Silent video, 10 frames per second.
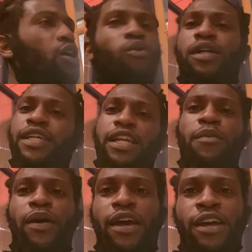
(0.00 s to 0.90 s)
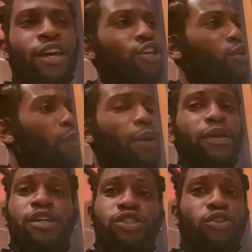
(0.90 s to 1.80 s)
Well, I take that back. It might
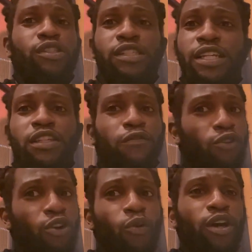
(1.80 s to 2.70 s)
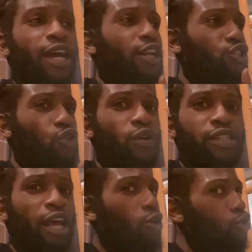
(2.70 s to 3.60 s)
be in certain cities in Florida where you got a Chuy's.
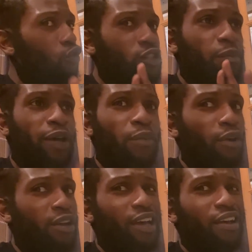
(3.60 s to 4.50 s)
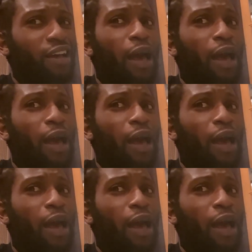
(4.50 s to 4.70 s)
I don't know if it's in Panama or not.